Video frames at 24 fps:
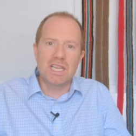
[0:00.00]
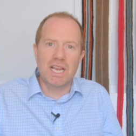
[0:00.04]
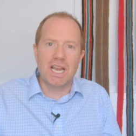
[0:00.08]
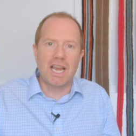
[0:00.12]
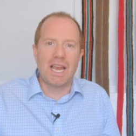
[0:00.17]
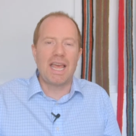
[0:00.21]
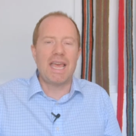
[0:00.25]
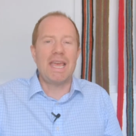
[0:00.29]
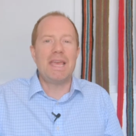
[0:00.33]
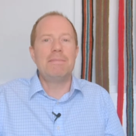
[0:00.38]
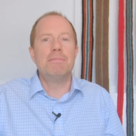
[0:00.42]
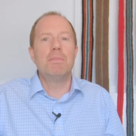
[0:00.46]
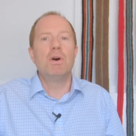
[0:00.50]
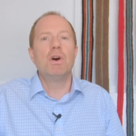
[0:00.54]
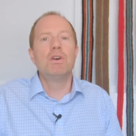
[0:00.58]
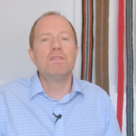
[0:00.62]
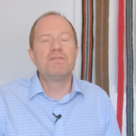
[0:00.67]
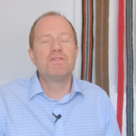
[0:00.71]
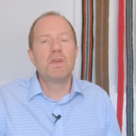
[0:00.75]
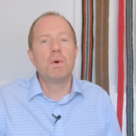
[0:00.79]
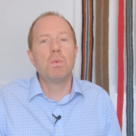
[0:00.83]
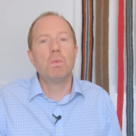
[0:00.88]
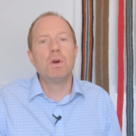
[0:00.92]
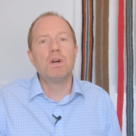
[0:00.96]
claim
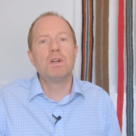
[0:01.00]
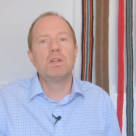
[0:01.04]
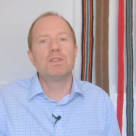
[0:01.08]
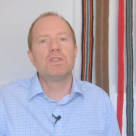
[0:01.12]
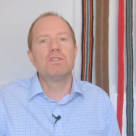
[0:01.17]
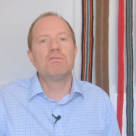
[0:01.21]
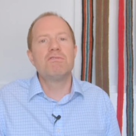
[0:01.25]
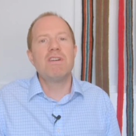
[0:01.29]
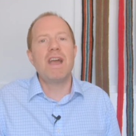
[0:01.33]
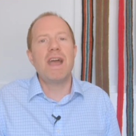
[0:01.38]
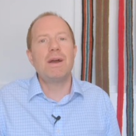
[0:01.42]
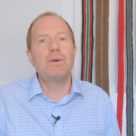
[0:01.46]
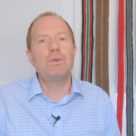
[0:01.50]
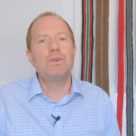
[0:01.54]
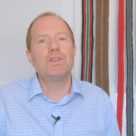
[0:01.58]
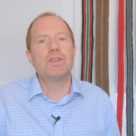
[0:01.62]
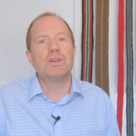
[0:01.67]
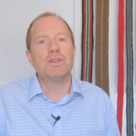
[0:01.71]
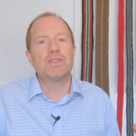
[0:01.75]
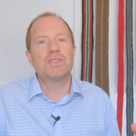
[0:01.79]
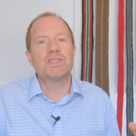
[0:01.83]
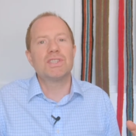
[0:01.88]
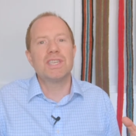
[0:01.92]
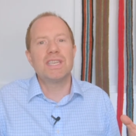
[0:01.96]
of the world around
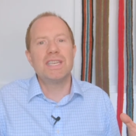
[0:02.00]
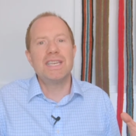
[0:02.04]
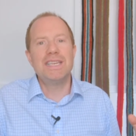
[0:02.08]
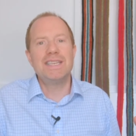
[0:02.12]
us